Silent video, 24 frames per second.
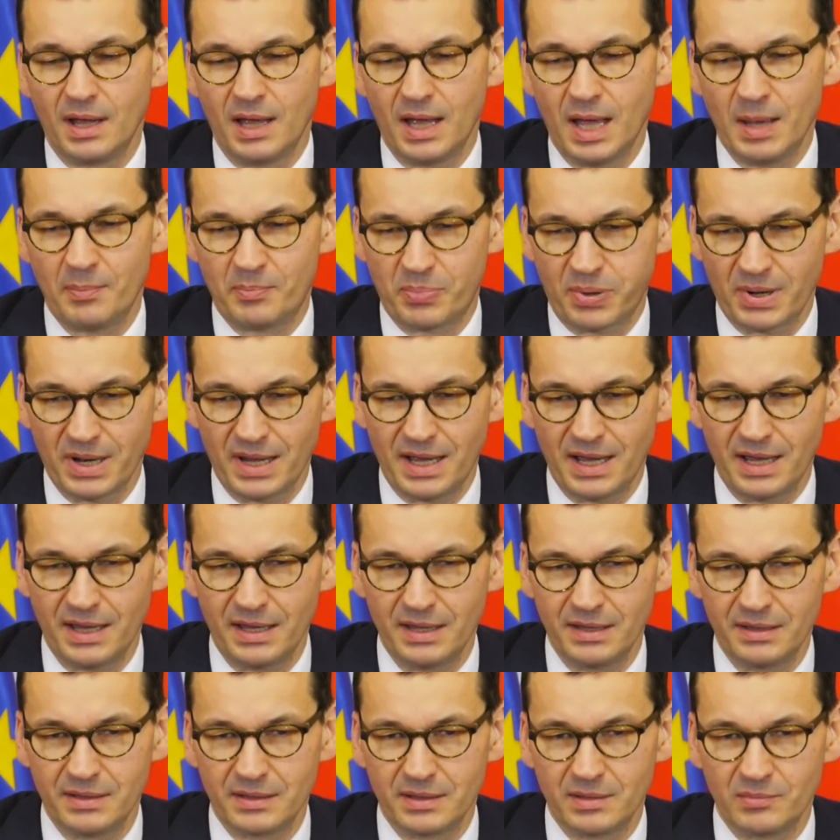
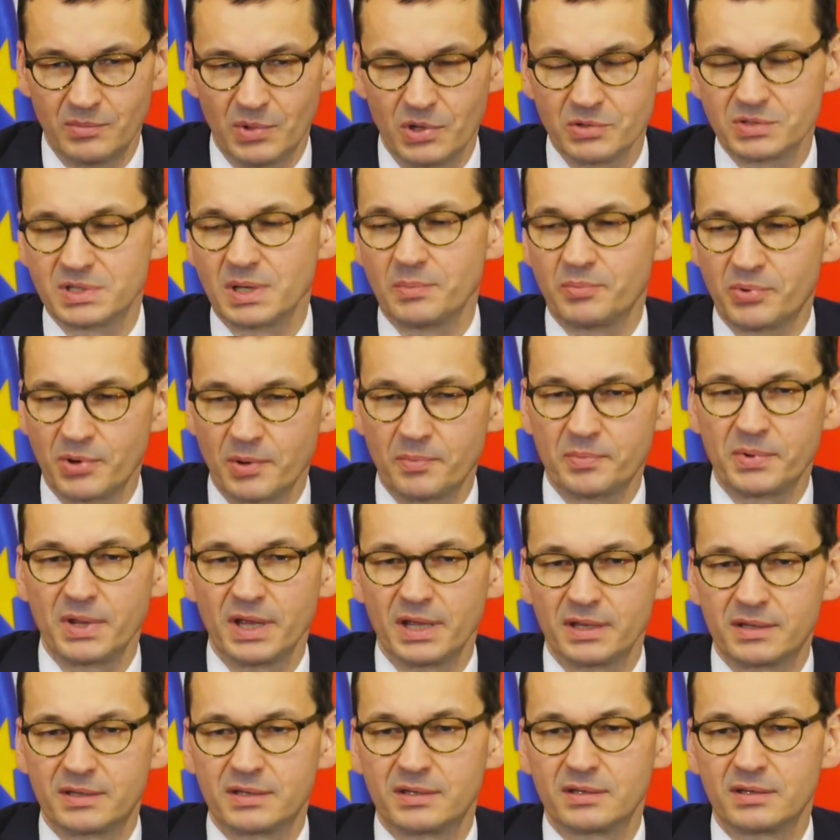apply most
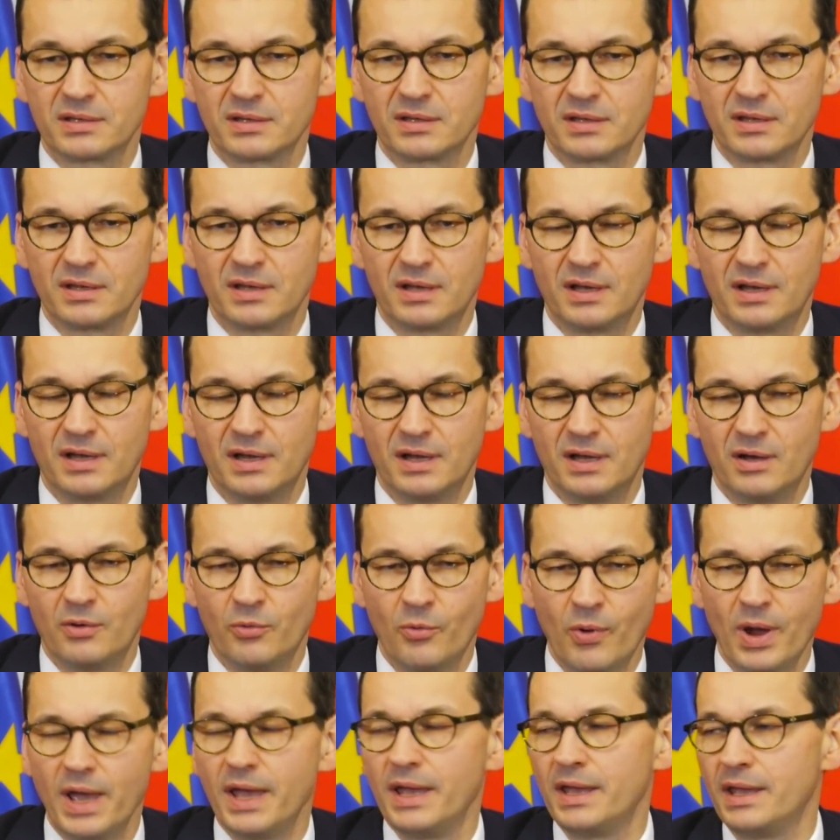appropriate
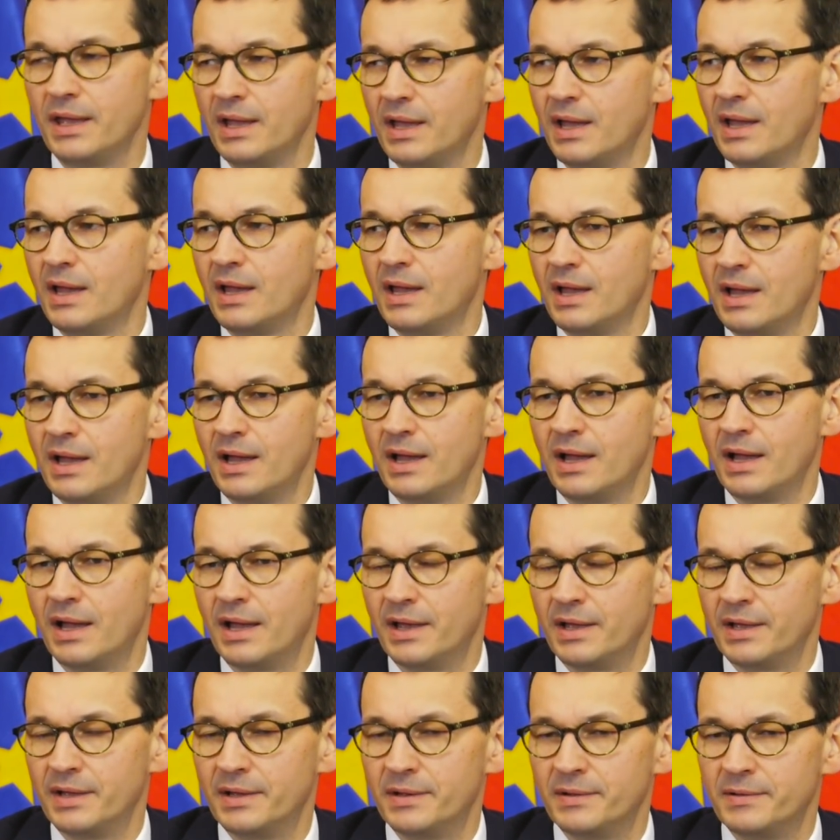way,
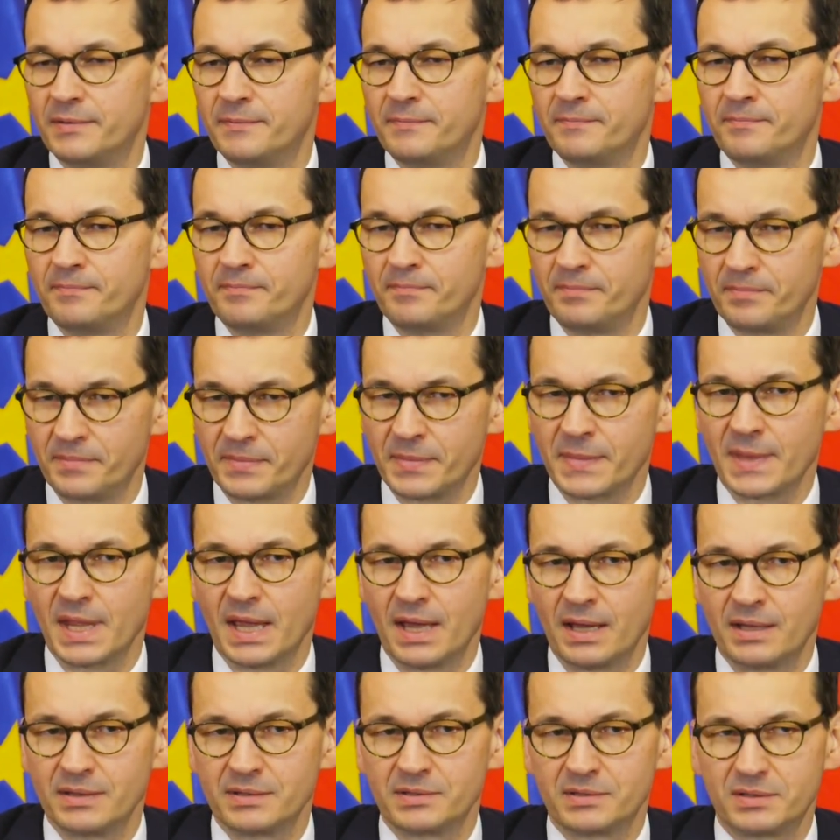
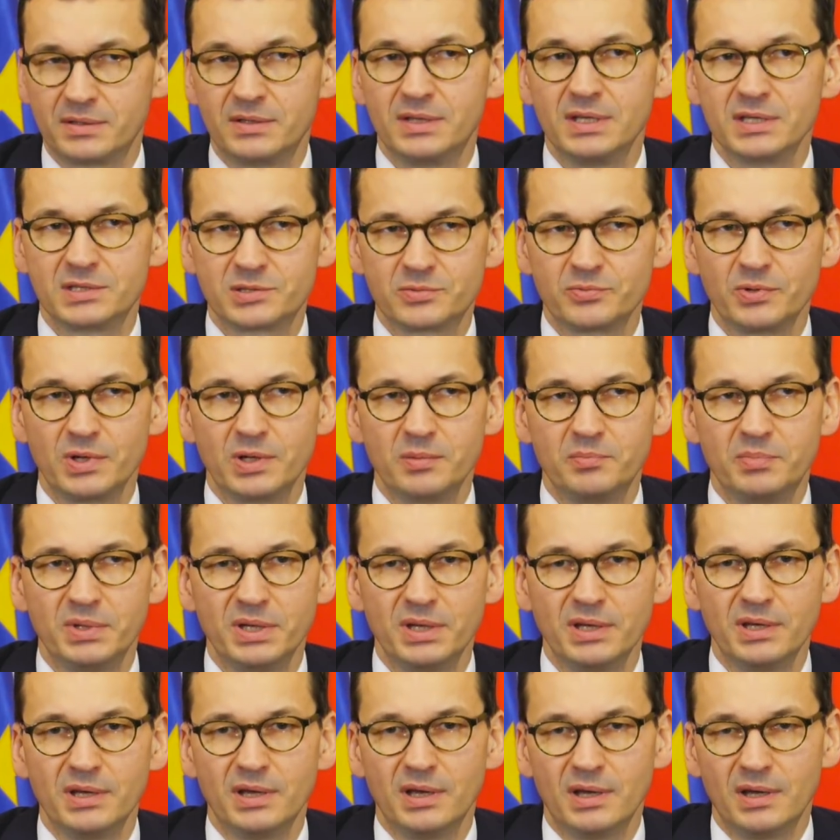and this will
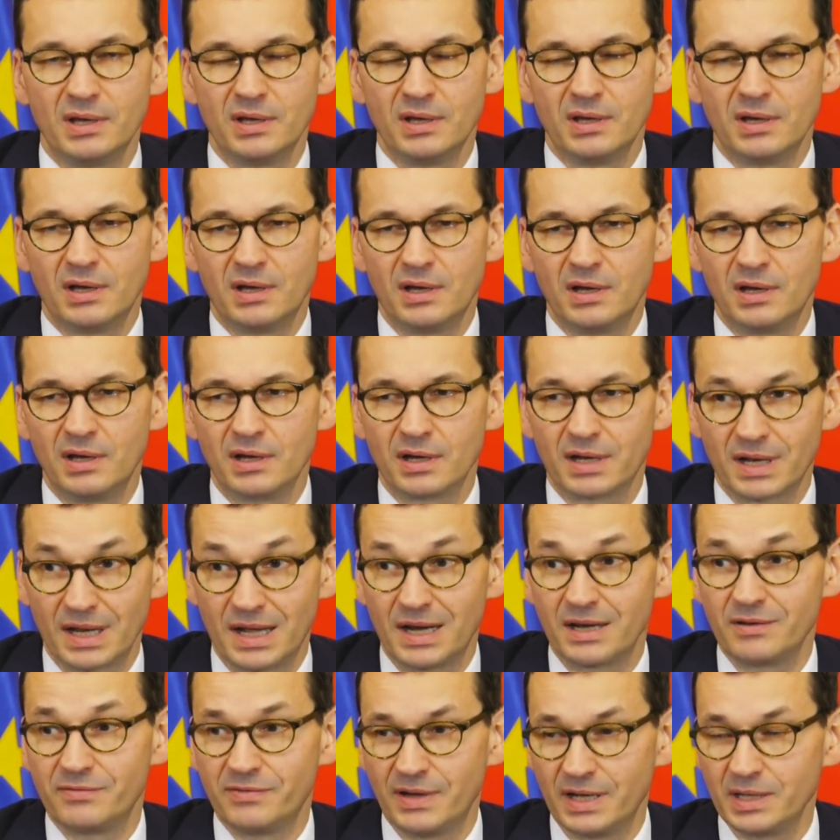be
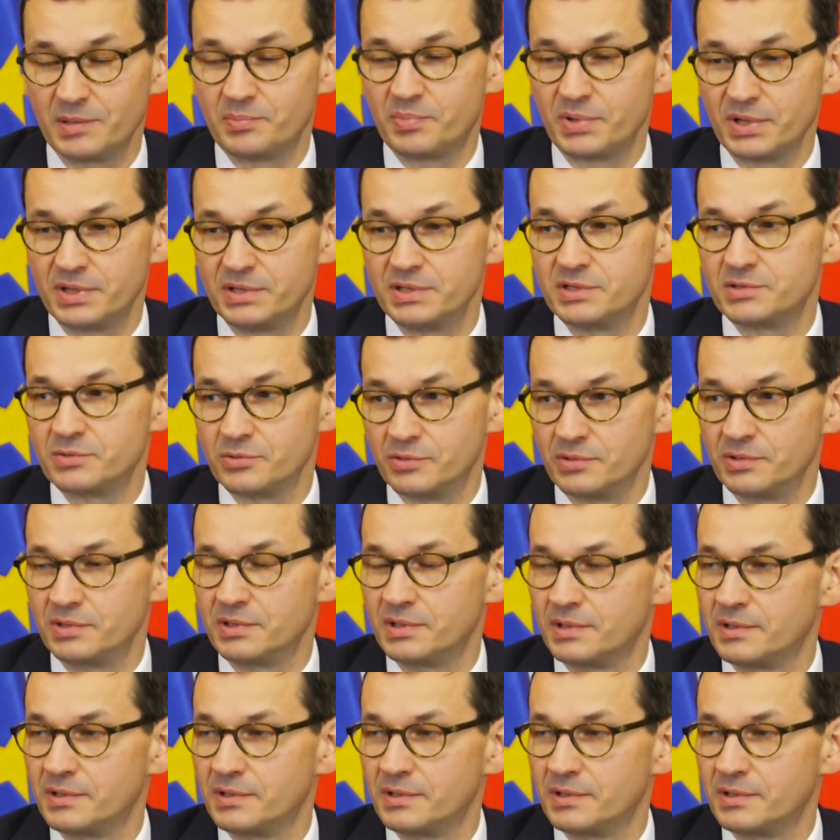clarified pretty soon.